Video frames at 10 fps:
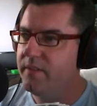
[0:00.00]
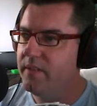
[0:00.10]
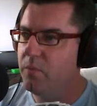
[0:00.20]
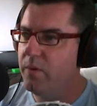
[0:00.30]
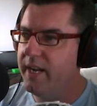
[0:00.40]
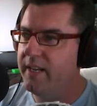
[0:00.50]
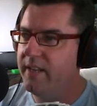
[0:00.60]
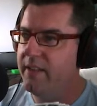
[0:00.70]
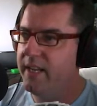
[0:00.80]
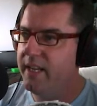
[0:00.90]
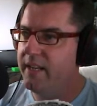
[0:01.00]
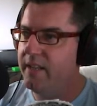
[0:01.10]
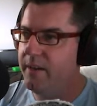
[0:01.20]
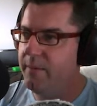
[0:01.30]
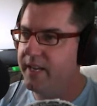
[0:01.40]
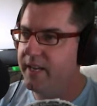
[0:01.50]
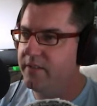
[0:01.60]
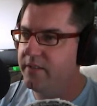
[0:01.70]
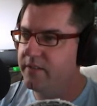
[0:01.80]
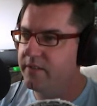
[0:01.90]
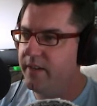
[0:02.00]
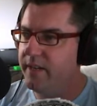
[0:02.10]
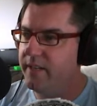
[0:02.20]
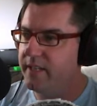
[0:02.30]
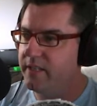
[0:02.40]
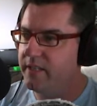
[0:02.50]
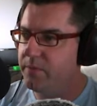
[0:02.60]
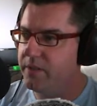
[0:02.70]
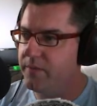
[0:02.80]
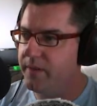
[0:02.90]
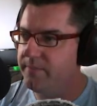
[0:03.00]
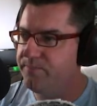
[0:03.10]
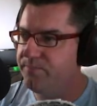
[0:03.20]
when there we go, the screen will actually switch around.